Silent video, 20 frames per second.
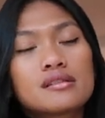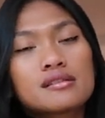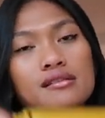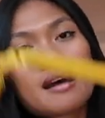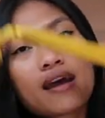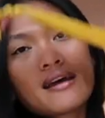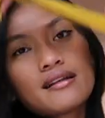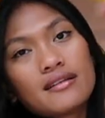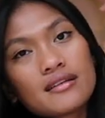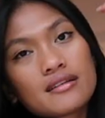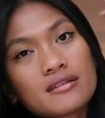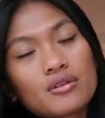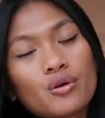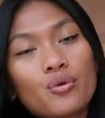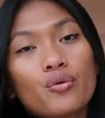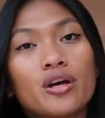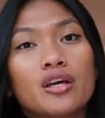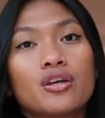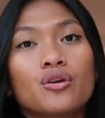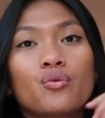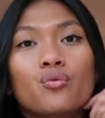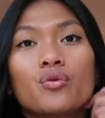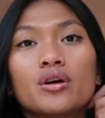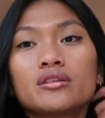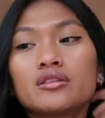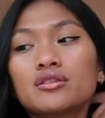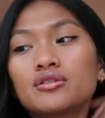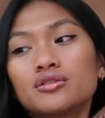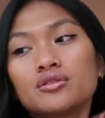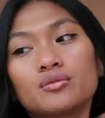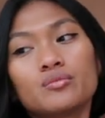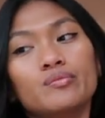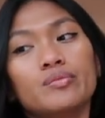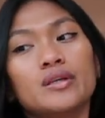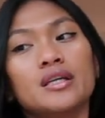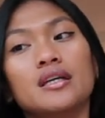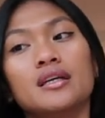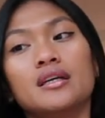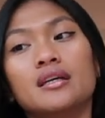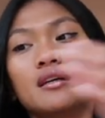style it the way you want it to
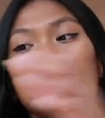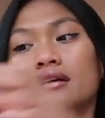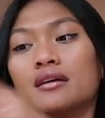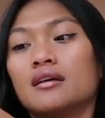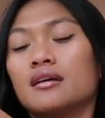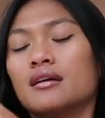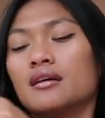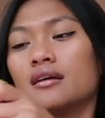be.